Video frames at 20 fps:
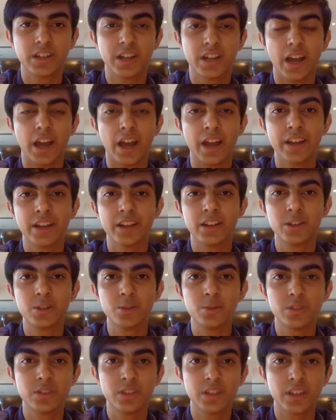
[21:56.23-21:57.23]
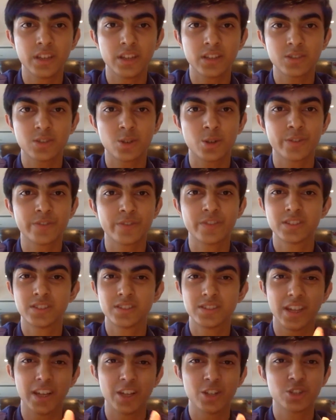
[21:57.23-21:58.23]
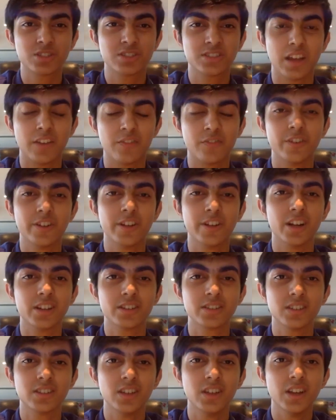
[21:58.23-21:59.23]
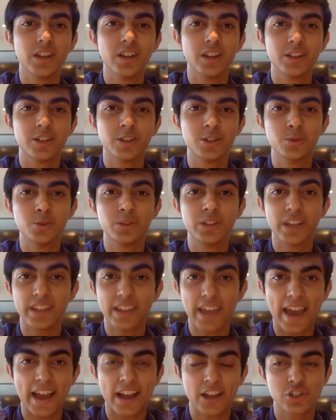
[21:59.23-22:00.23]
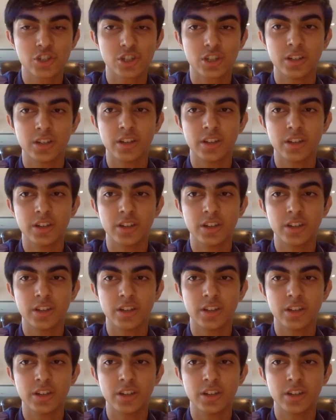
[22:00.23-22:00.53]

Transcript: I do think sort of the stage is set for us to take action